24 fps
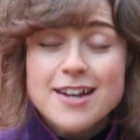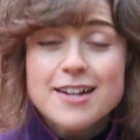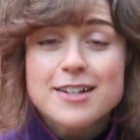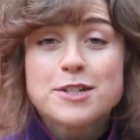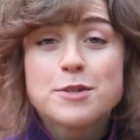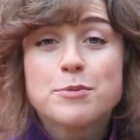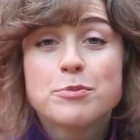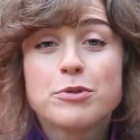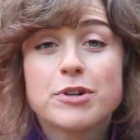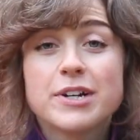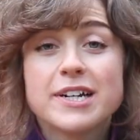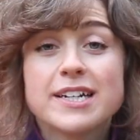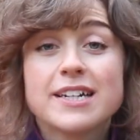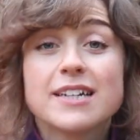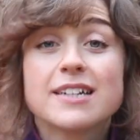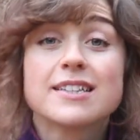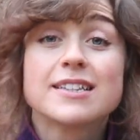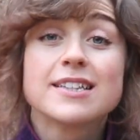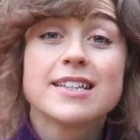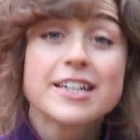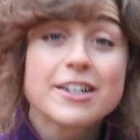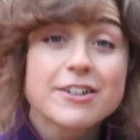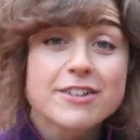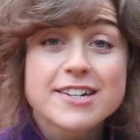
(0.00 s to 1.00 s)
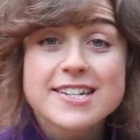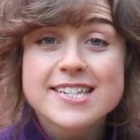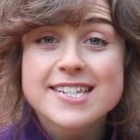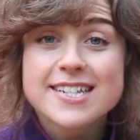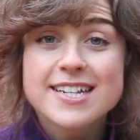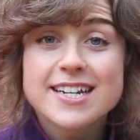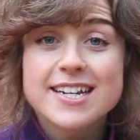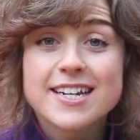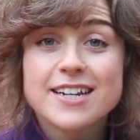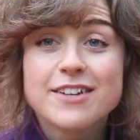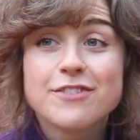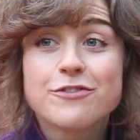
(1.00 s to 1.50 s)
to bring
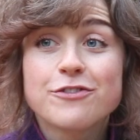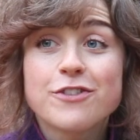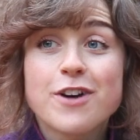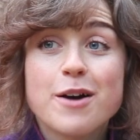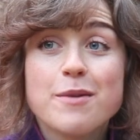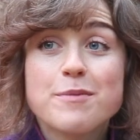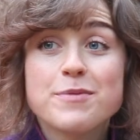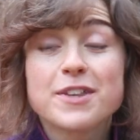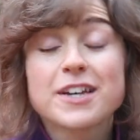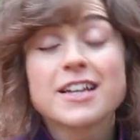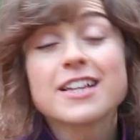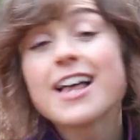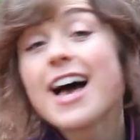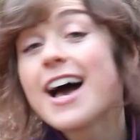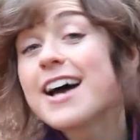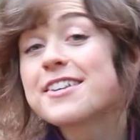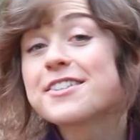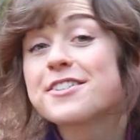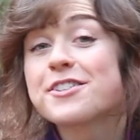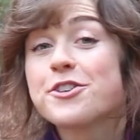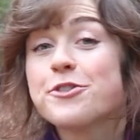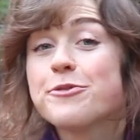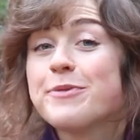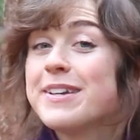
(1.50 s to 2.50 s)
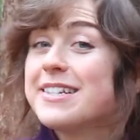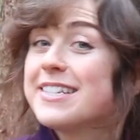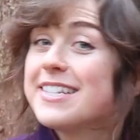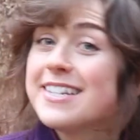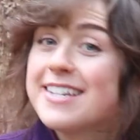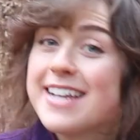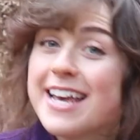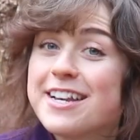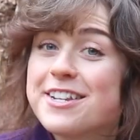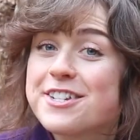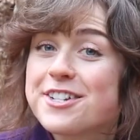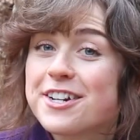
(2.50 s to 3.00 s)
literacy from the classroom into
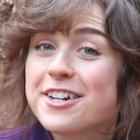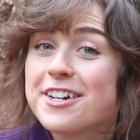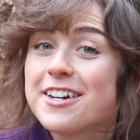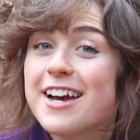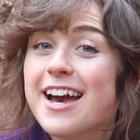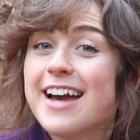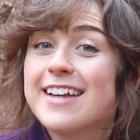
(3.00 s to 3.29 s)
nature